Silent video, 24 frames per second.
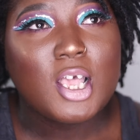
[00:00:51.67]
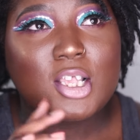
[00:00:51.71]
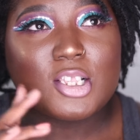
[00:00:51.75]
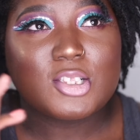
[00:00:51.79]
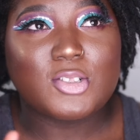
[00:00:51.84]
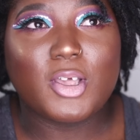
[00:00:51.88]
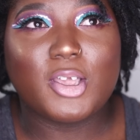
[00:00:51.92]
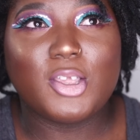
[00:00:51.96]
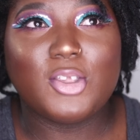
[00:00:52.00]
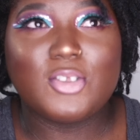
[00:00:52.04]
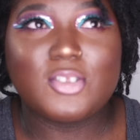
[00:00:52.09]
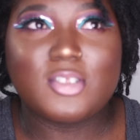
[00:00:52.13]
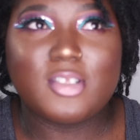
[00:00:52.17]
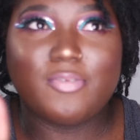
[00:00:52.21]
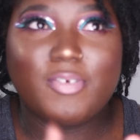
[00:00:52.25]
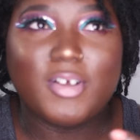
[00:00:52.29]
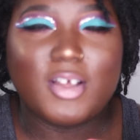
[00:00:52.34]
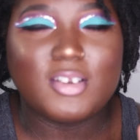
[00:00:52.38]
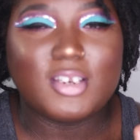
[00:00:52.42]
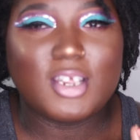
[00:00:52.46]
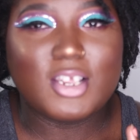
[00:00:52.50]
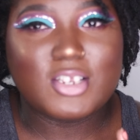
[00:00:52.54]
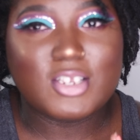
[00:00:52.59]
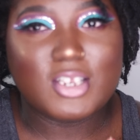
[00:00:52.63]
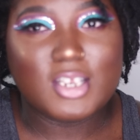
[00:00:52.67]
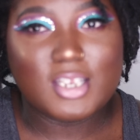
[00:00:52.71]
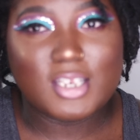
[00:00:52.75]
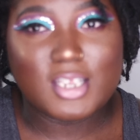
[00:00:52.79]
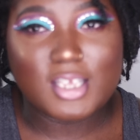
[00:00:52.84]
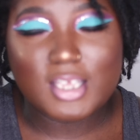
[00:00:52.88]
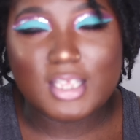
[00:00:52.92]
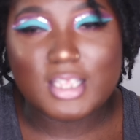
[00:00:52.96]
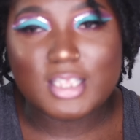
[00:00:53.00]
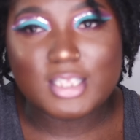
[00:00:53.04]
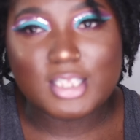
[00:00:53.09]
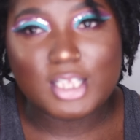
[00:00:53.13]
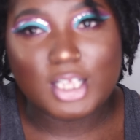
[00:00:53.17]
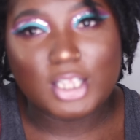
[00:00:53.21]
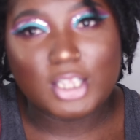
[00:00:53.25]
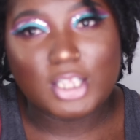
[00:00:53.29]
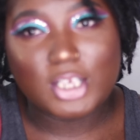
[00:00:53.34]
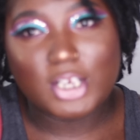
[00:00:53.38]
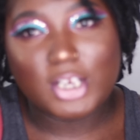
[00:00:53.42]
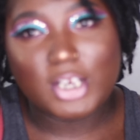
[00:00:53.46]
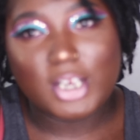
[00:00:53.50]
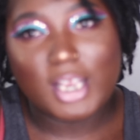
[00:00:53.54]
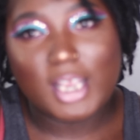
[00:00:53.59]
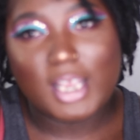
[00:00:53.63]
So I used the foundation and the
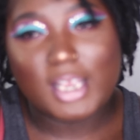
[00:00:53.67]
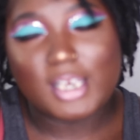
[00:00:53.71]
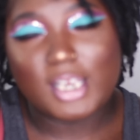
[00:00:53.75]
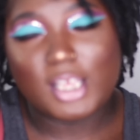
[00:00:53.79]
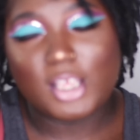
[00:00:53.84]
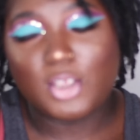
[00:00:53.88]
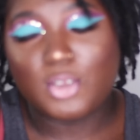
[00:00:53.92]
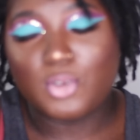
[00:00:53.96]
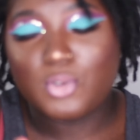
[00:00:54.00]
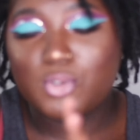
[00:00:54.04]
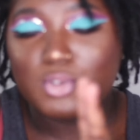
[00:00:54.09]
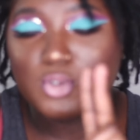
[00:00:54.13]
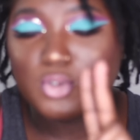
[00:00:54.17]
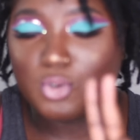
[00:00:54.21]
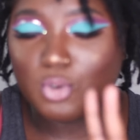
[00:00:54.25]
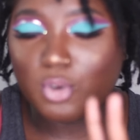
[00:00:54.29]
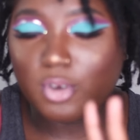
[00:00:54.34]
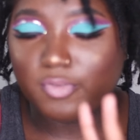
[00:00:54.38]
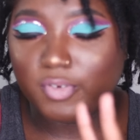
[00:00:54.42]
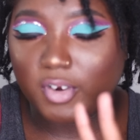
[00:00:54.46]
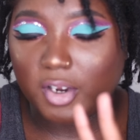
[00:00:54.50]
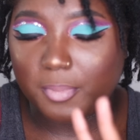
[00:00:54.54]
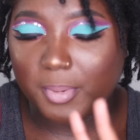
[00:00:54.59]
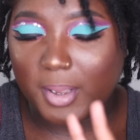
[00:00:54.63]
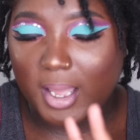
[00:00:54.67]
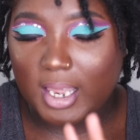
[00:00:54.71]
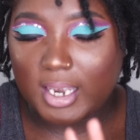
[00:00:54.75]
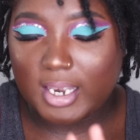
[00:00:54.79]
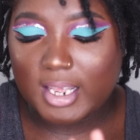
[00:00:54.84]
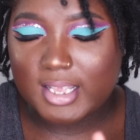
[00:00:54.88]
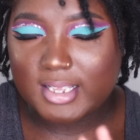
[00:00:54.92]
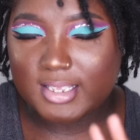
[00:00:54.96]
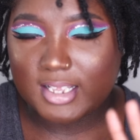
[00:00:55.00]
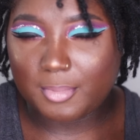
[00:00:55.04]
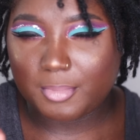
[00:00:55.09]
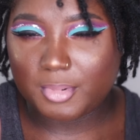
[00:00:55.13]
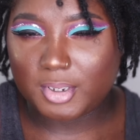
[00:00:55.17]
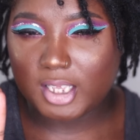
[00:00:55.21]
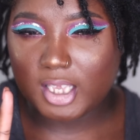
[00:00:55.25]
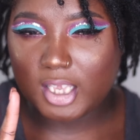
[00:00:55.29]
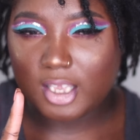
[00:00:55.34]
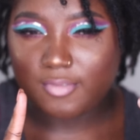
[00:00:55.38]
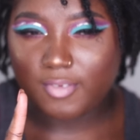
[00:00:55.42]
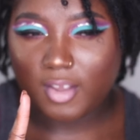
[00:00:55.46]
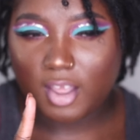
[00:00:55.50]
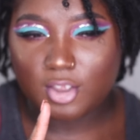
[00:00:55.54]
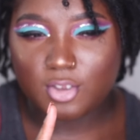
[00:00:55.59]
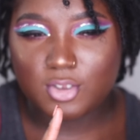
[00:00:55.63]
concealer, and I used two of her palettes. I
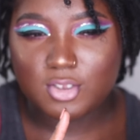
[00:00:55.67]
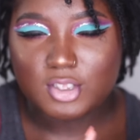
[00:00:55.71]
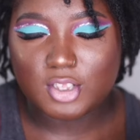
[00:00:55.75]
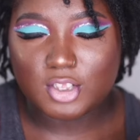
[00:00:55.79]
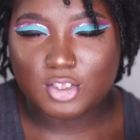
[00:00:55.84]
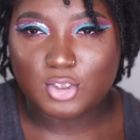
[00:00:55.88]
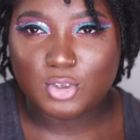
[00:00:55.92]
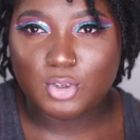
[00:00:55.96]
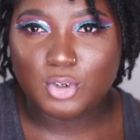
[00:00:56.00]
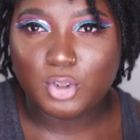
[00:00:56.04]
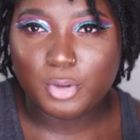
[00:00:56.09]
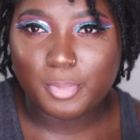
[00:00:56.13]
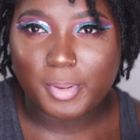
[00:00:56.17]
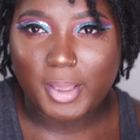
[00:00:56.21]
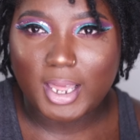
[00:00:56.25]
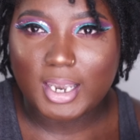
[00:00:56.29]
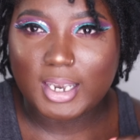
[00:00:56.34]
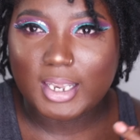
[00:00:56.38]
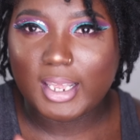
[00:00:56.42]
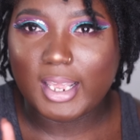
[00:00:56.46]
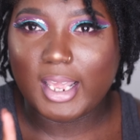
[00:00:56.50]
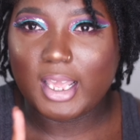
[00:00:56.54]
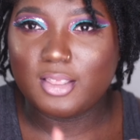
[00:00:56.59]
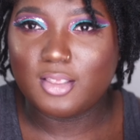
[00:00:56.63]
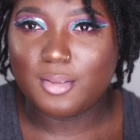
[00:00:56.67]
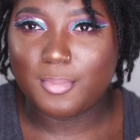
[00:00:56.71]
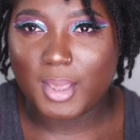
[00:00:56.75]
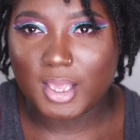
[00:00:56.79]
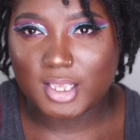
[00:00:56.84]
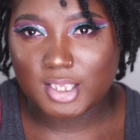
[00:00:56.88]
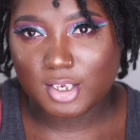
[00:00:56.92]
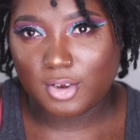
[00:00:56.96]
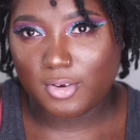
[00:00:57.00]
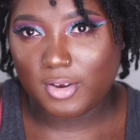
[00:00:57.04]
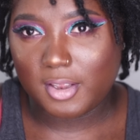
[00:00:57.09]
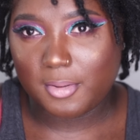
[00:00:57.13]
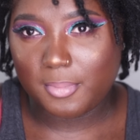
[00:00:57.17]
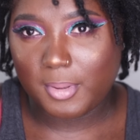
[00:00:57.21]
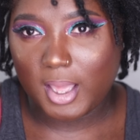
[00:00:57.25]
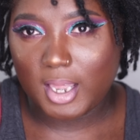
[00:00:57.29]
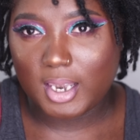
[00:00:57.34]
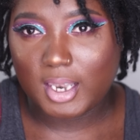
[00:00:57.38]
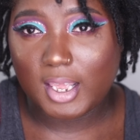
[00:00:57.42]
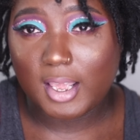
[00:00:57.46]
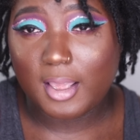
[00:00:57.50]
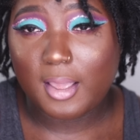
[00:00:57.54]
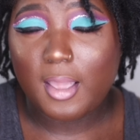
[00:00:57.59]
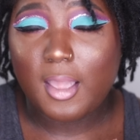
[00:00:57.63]
believe I used the Zulu Palette and the Masquerade
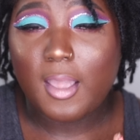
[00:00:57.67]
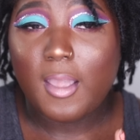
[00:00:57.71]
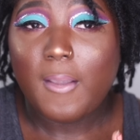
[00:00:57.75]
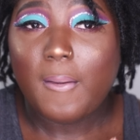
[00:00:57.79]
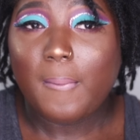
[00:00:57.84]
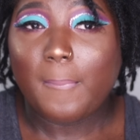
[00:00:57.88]
Palette.